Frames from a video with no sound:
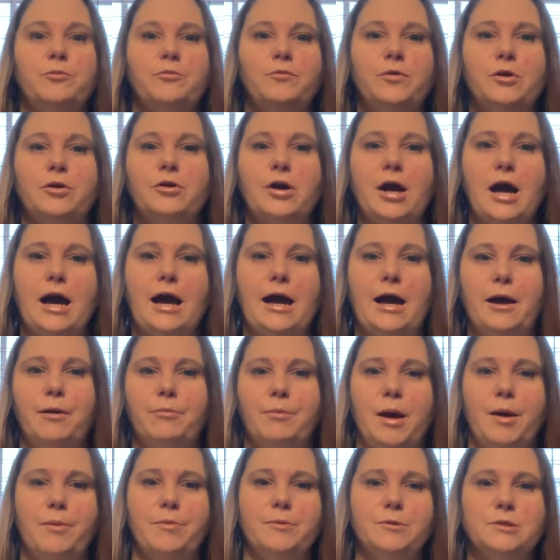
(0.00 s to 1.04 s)
feel calm,
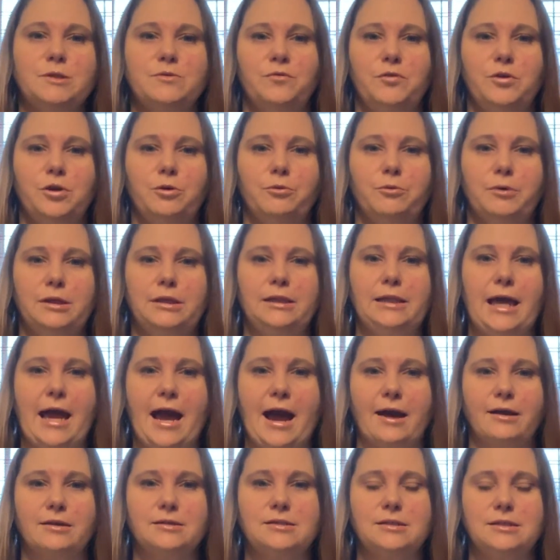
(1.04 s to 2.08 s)
help us feel
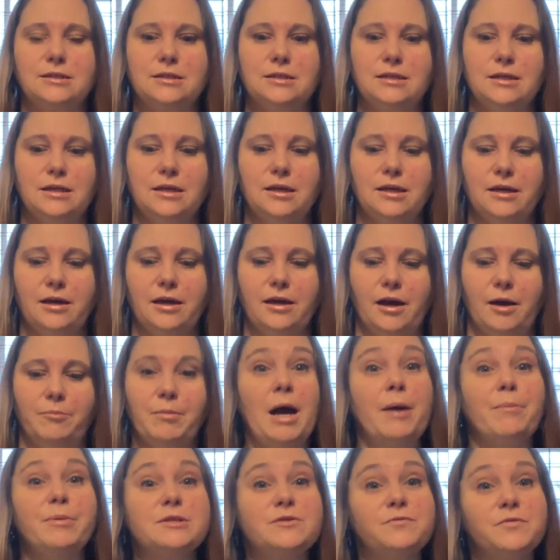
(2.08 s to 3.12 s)
relaxed,
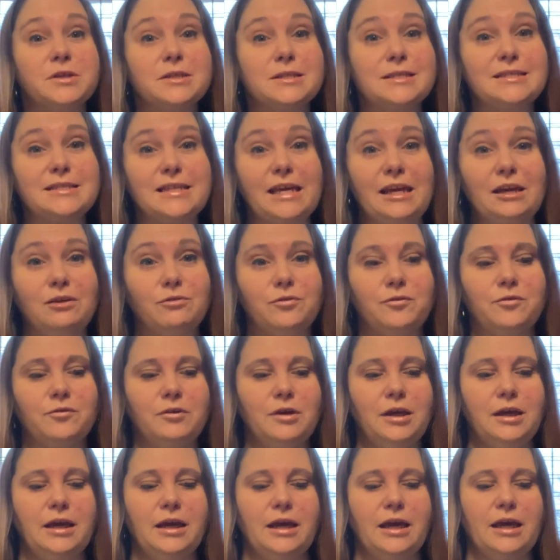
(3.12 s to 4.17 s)
help us feel safe.
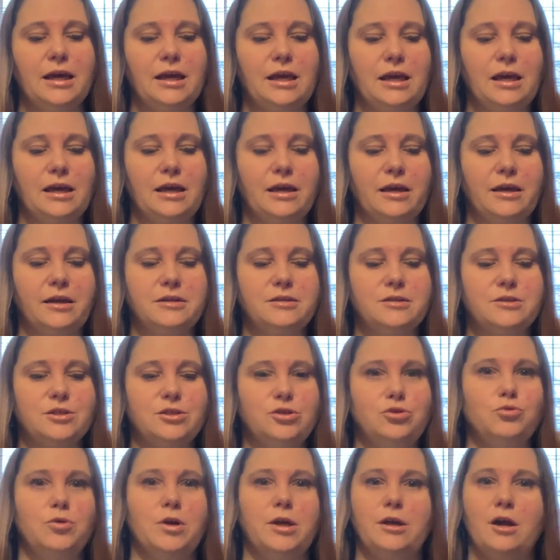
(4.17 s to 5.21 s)
And
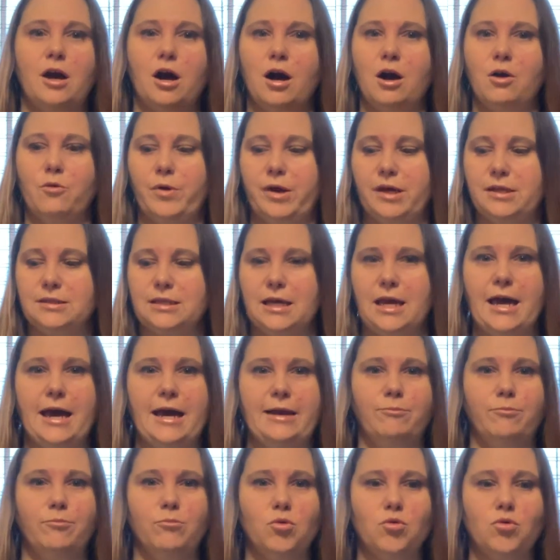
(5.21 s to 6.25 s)
you can always
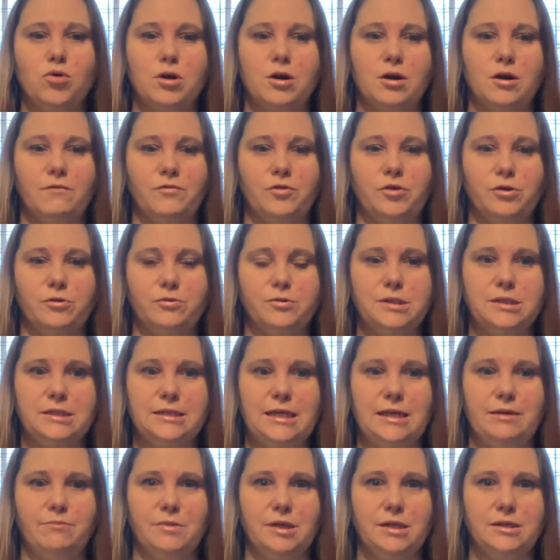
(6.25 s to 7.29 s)
add more of those
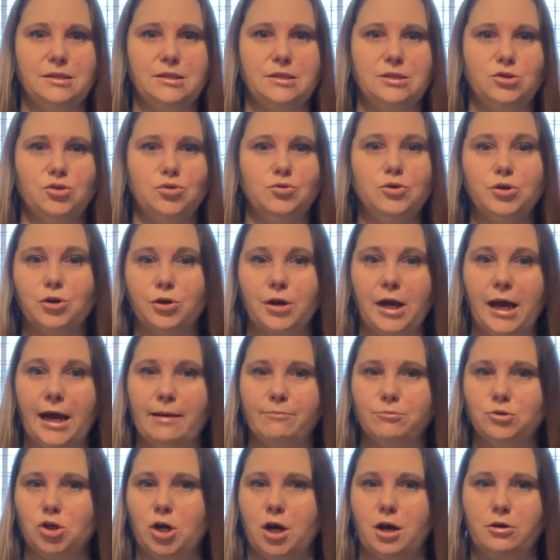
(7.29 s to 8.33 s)
statements to your
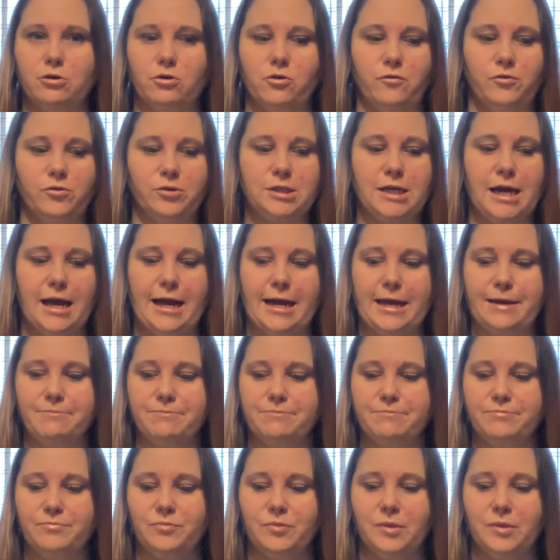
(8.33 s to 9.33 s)
calm jar over time.